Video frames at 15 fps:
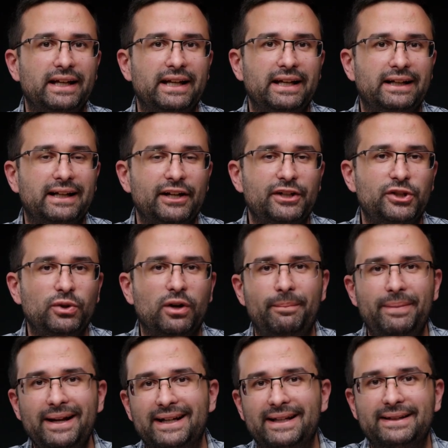it got you a
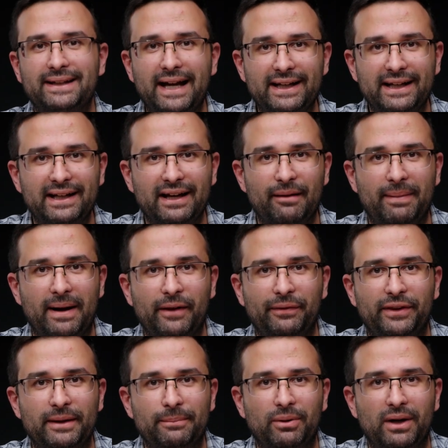bit excited about
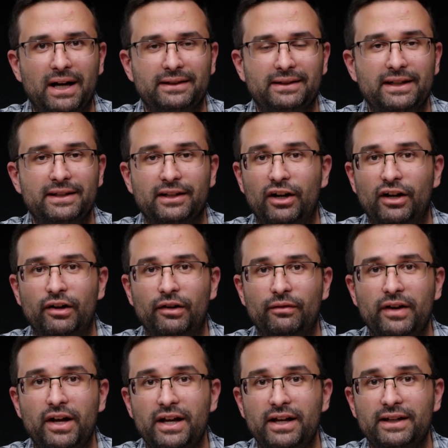the process of